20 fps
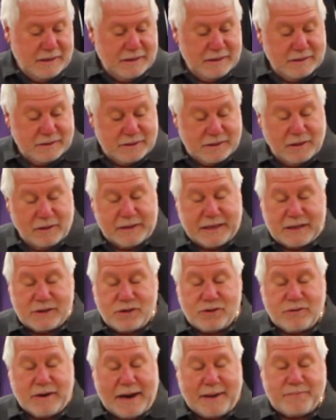It still gets
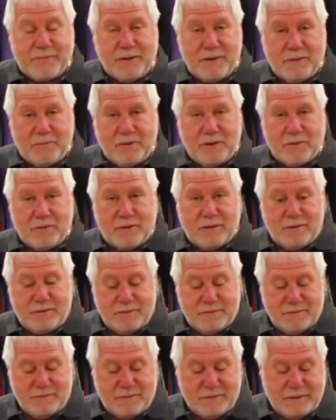trapped in the boot,
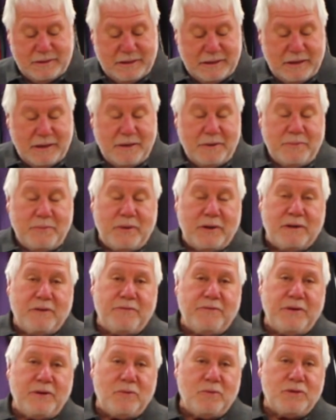but your
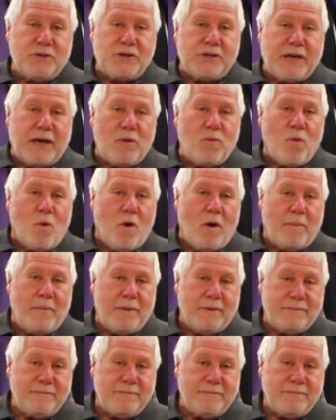feet will stay warm.